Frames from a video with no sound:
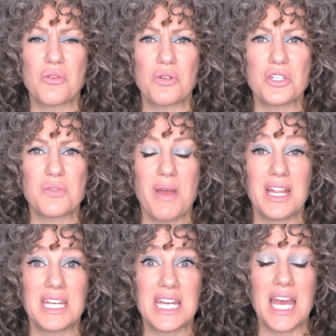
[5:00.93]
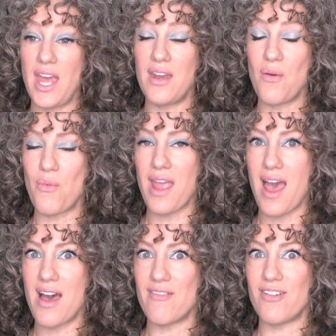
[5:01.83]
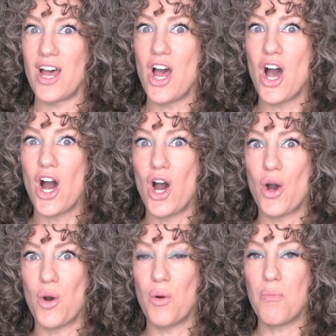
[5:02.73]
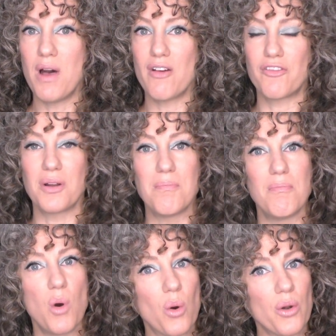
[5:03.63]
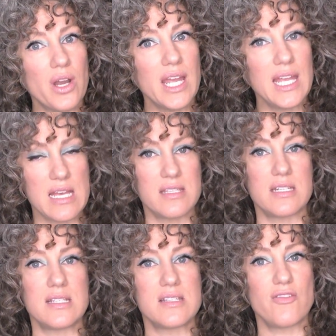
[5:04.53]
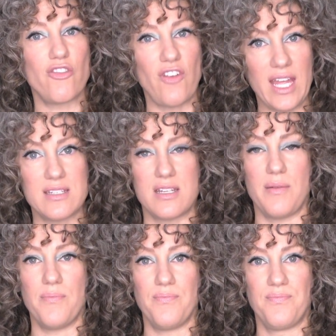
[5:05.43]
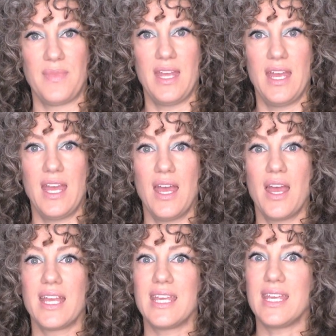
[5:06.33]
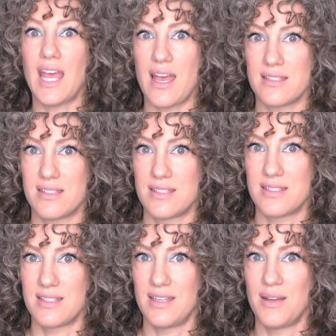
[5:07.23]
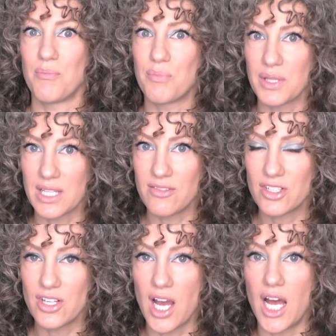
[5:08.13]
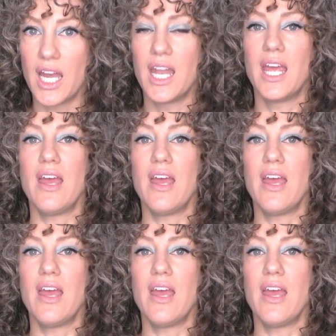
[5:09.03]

gorgeous melody. Then we have Home from Maury Yeston's Phantom. Yes, believe it or not,